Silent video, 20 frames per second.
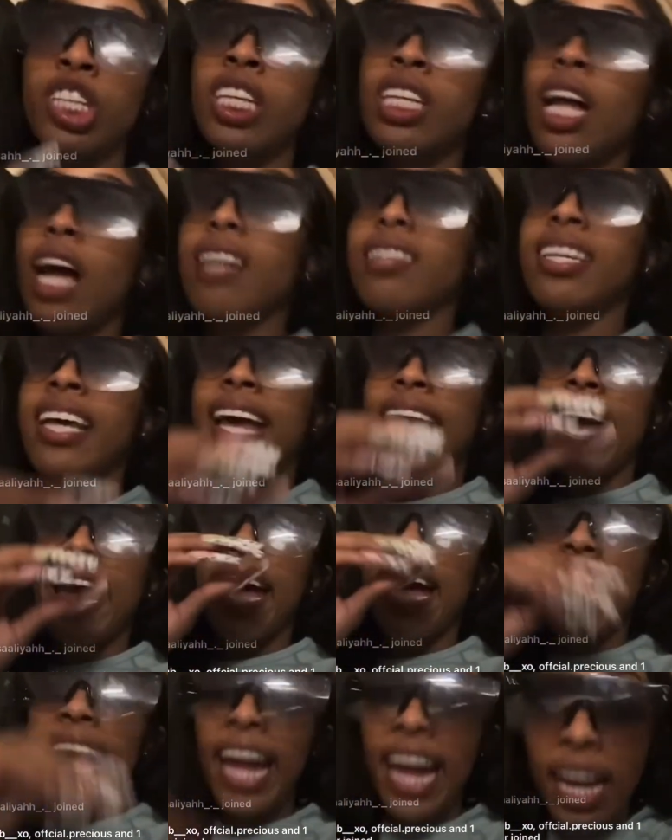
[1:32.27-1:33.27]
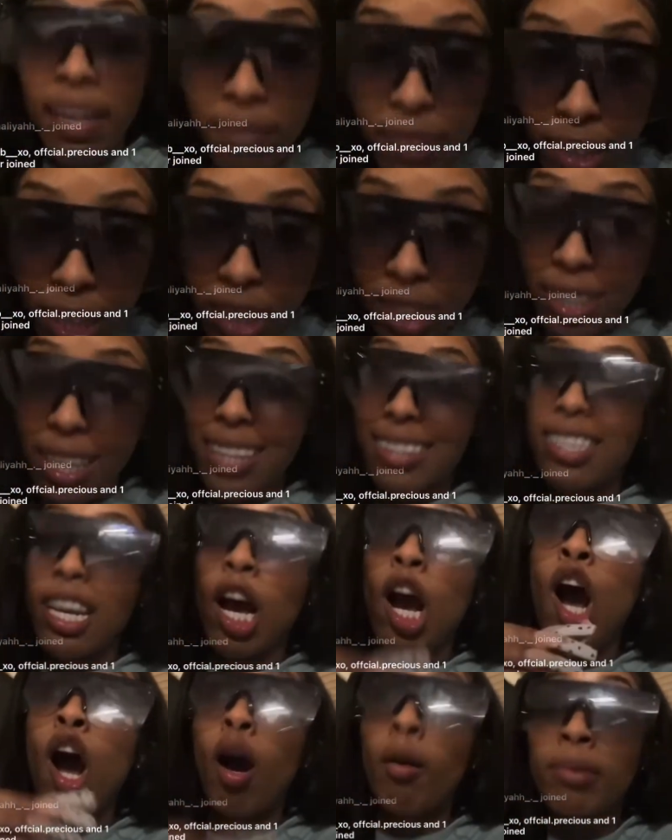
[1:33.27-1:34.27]
She lost everything. She lost
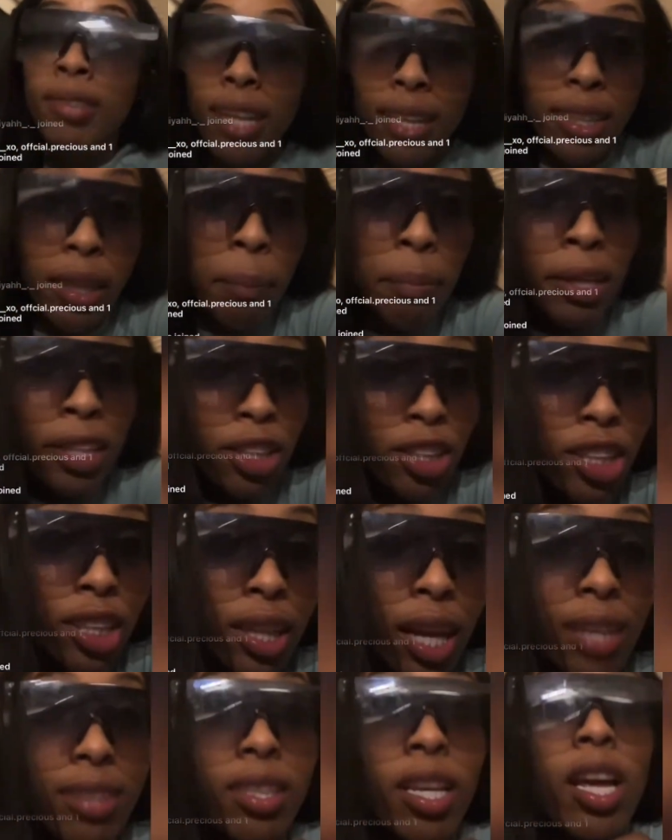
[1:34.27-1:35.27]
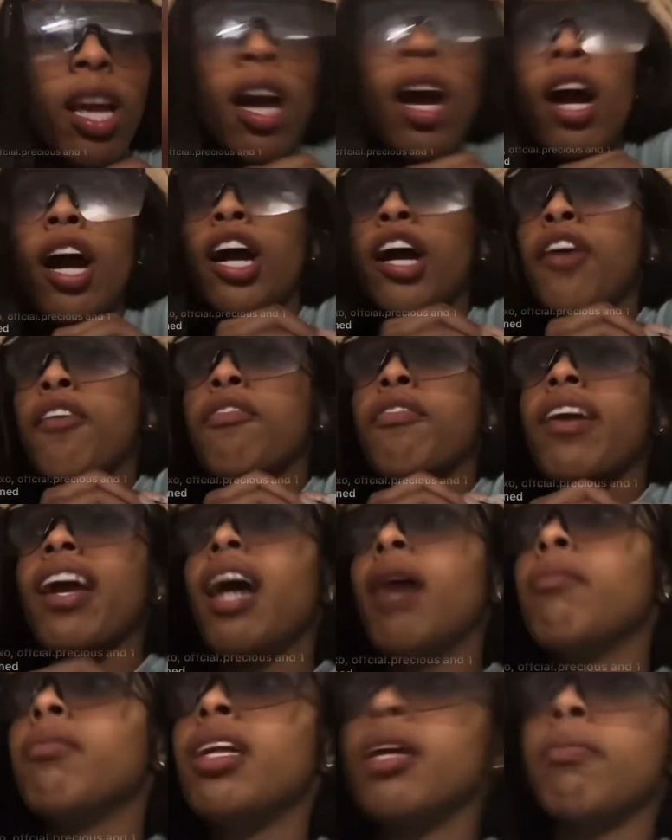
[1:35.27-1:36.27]
a home. She lost a business. She lost her
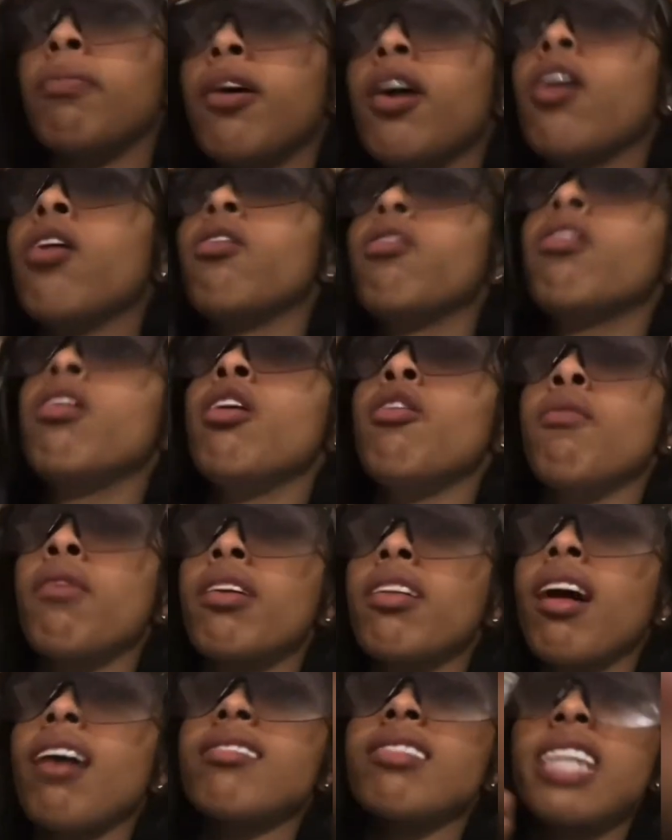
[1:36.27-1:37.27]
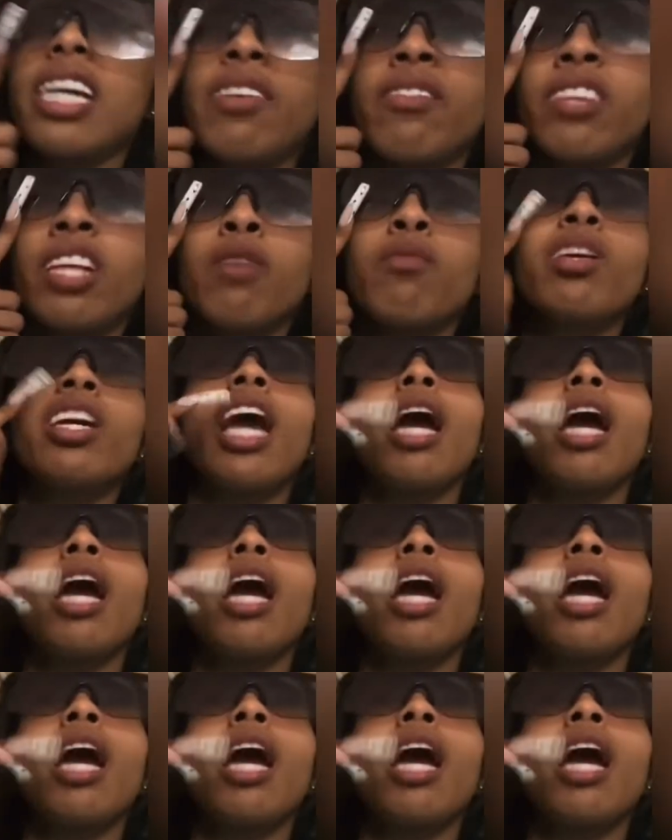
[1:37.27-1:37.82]
family, bro. We lost everything.